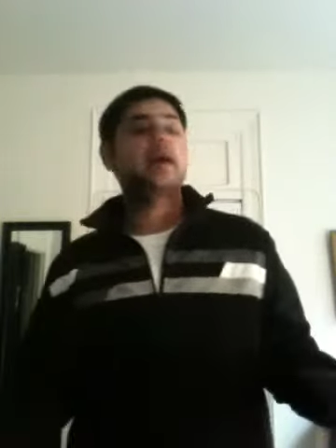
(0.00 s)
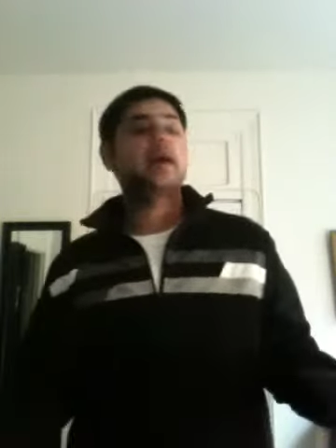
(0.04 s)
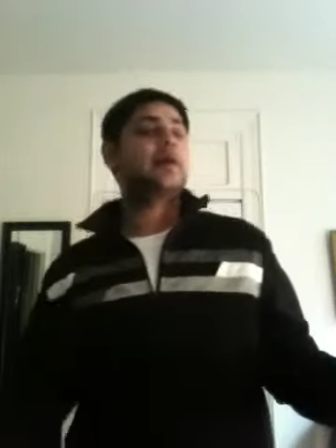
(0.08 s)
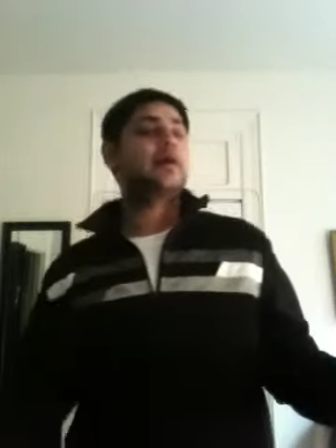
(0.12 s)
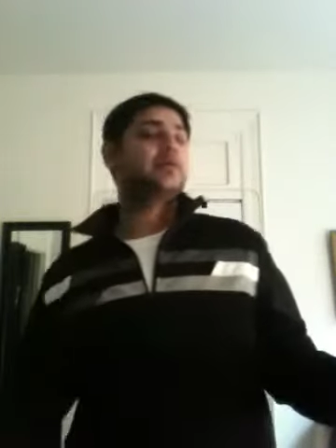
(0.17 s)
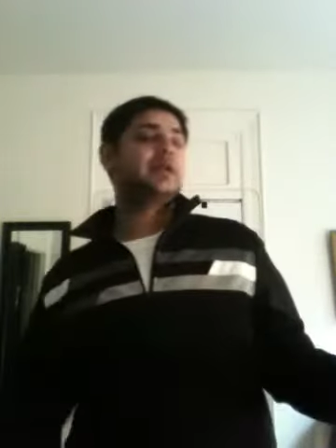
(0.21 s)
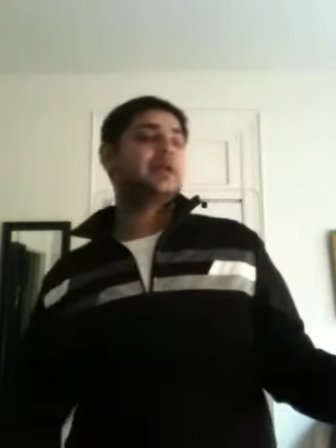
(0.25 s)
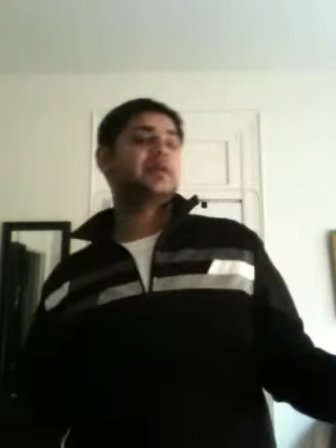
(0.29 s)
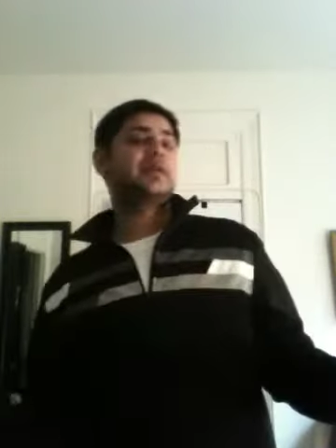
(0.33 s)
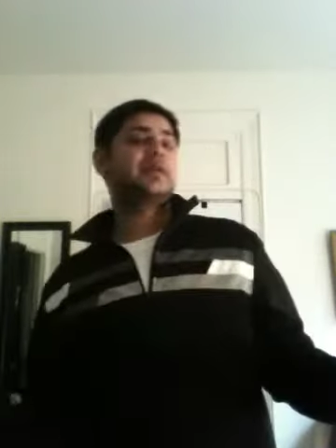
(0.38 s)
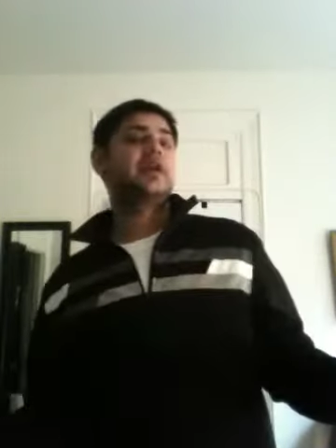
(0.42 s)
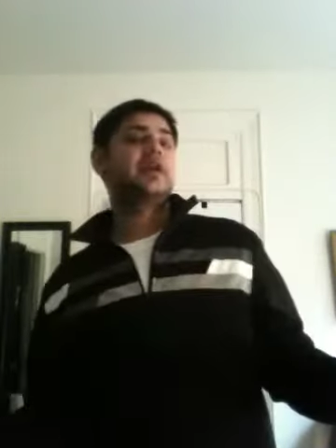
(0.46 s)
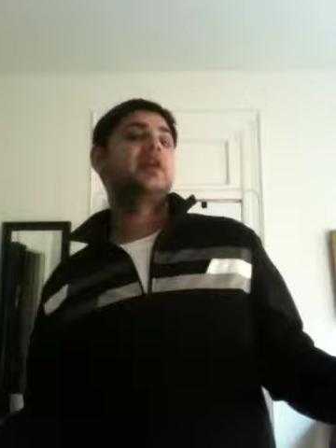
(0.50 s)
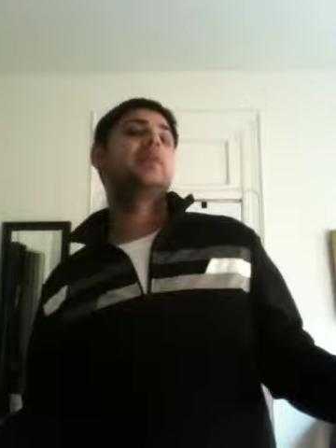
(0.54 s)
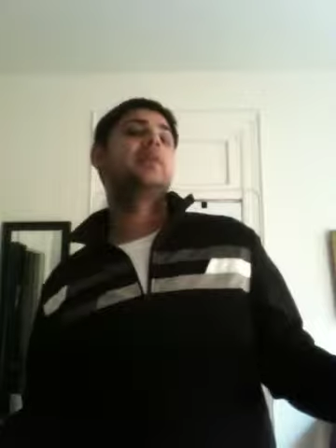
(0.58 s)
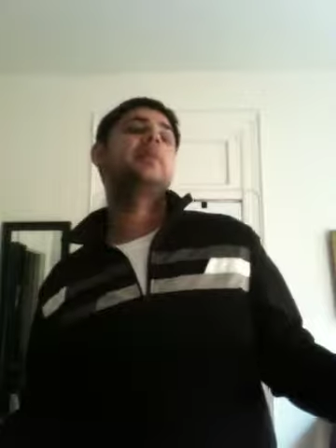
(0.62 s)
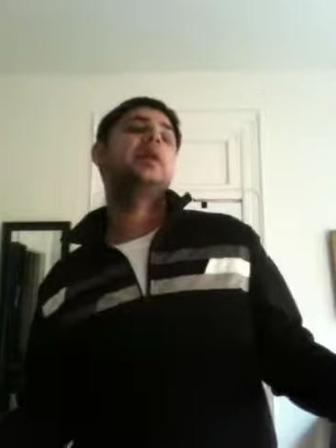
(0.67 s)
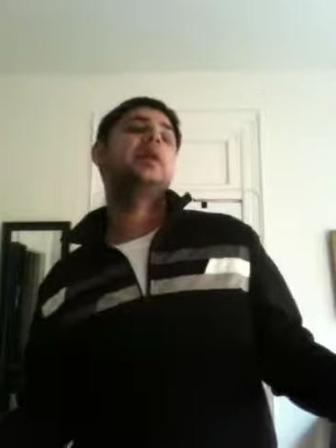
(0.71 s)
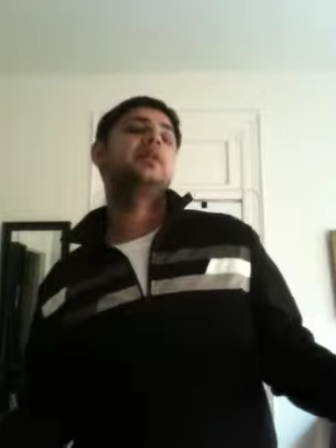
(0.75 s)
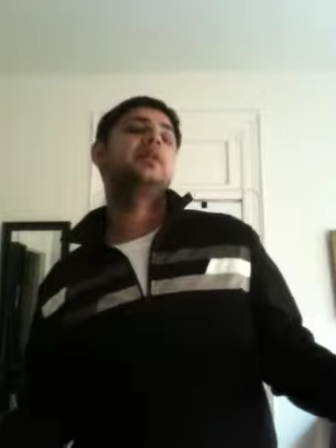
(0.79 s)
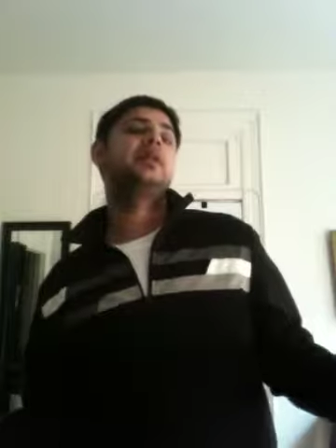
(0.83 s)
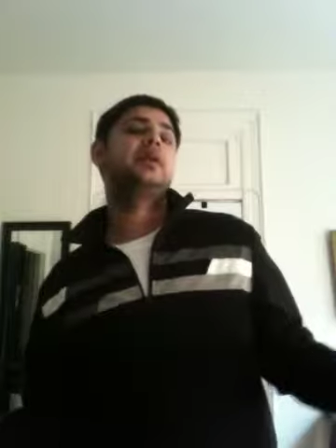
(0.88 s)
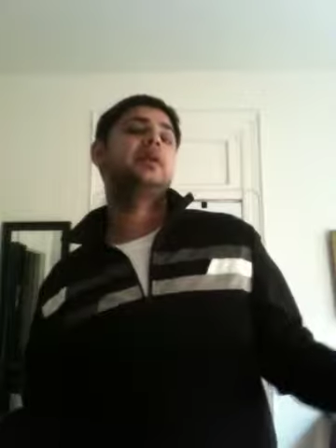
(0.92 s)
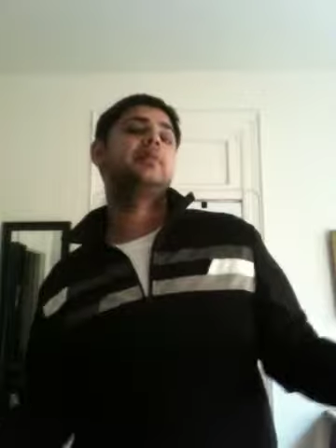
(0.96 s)
I wouldn't have cared
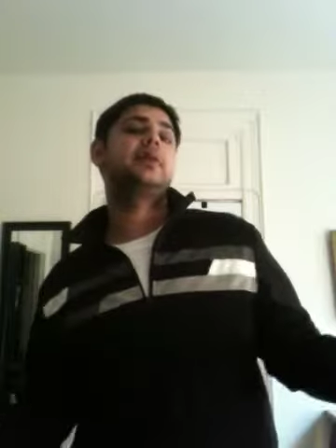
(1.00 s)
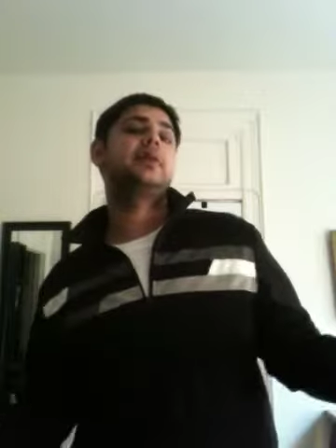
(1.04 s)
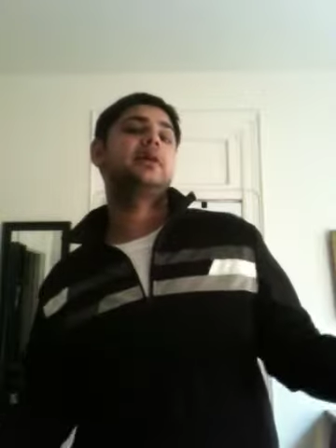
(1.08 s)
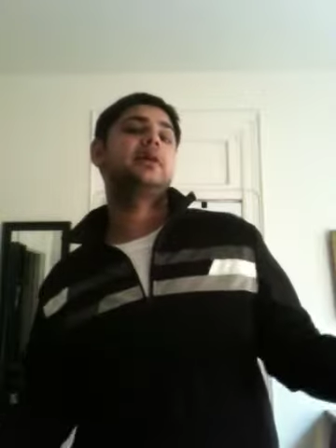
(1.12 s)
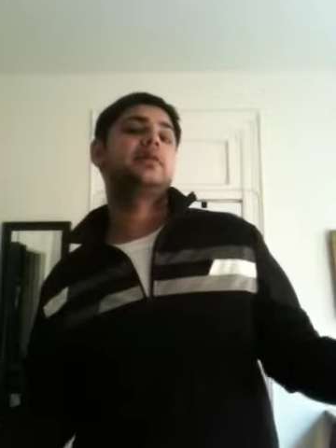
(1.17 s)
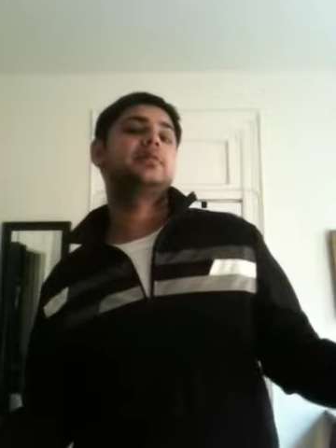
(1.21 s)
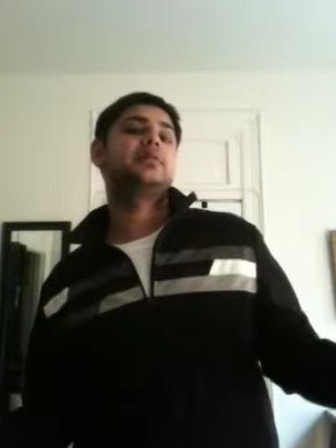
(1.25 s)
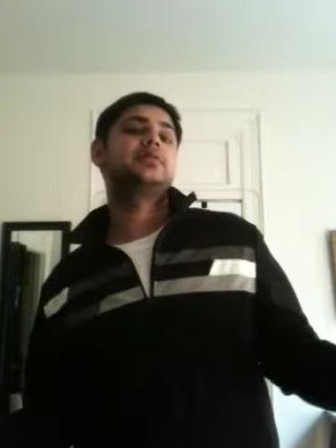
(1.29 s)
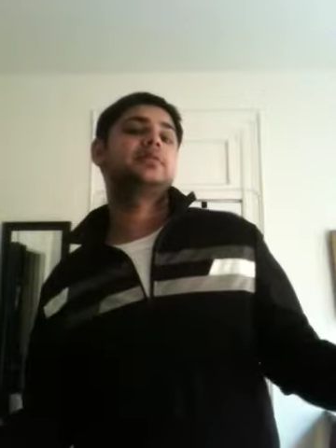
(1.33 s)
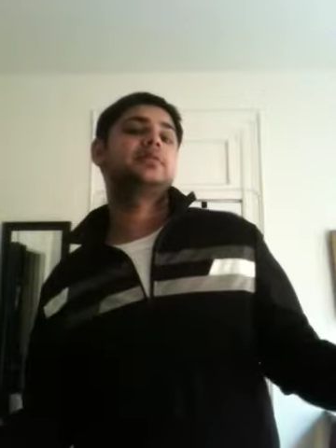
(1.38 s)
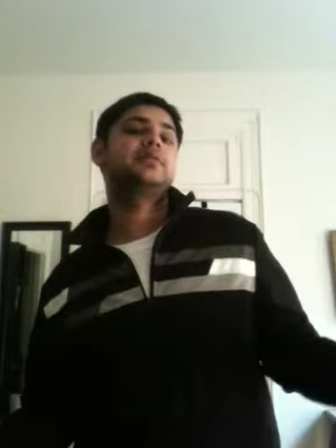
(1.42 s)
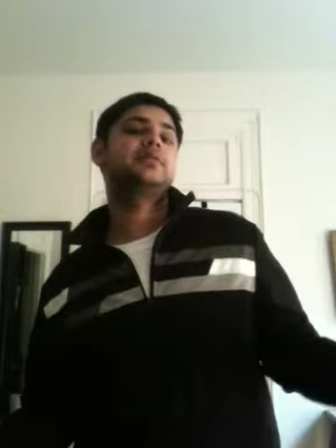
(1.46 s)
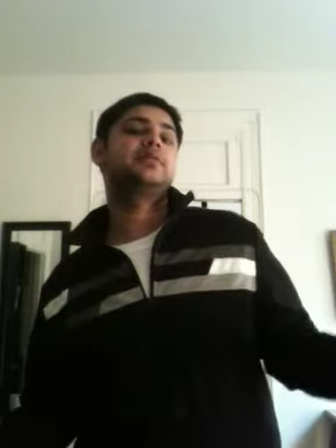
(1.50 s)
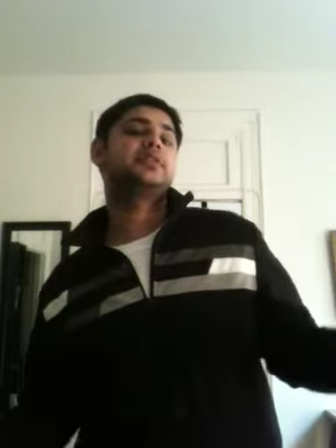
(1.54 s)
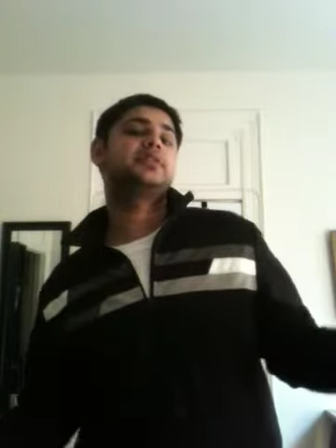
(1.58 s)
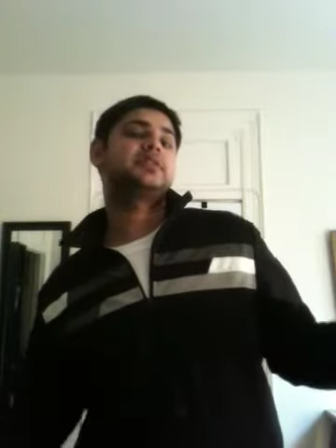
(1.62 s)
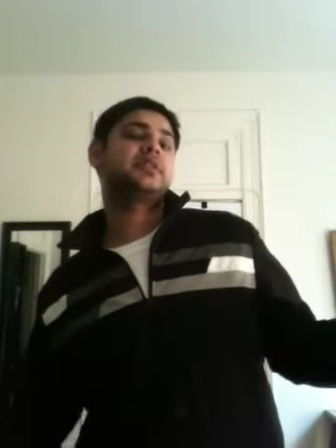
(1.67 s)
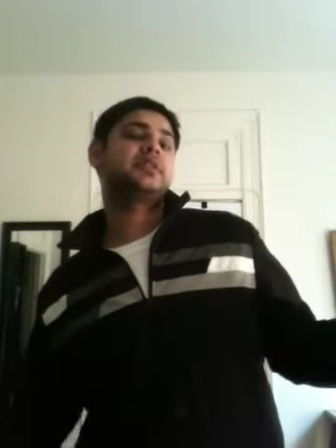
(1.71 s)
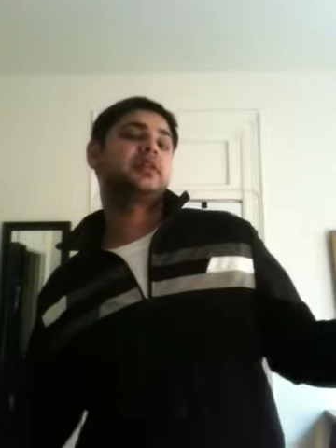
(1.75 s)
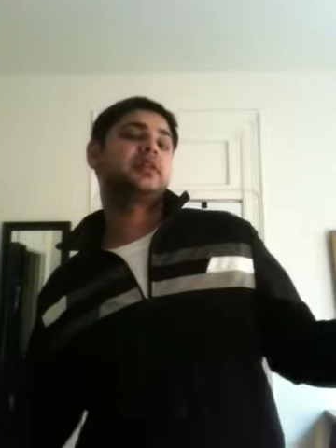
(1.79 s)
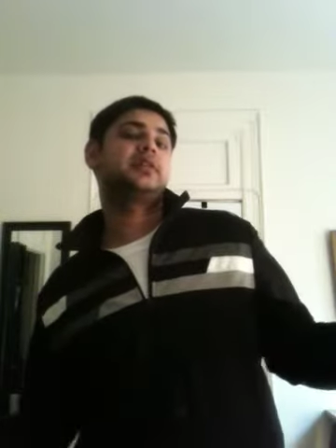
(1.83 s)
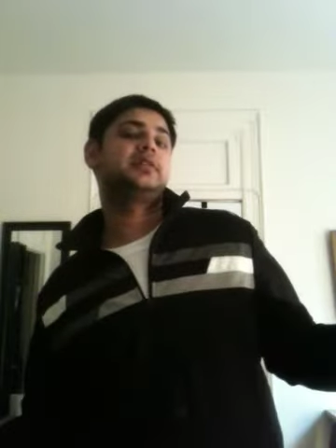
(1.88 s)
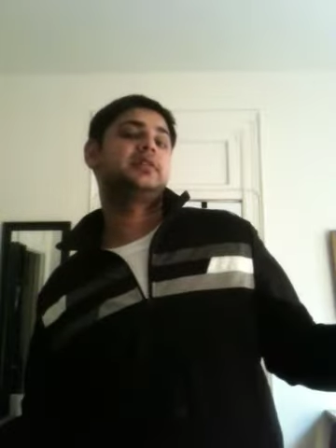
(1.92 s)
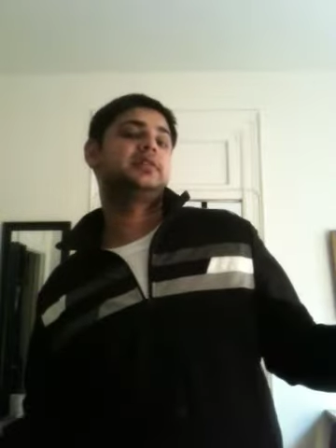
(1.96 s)
about that mouse. I'm just
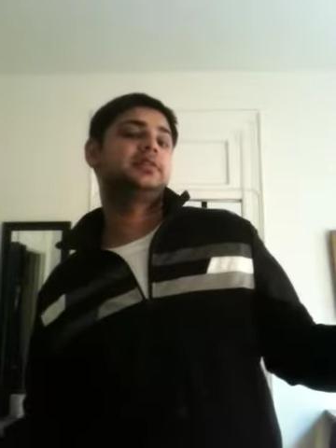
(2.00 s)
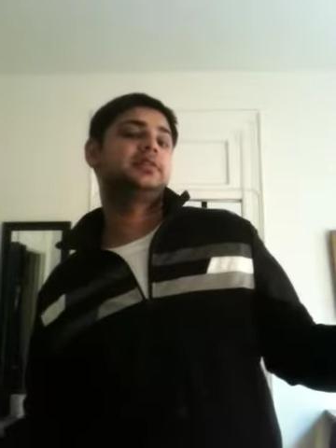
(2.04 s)
saying.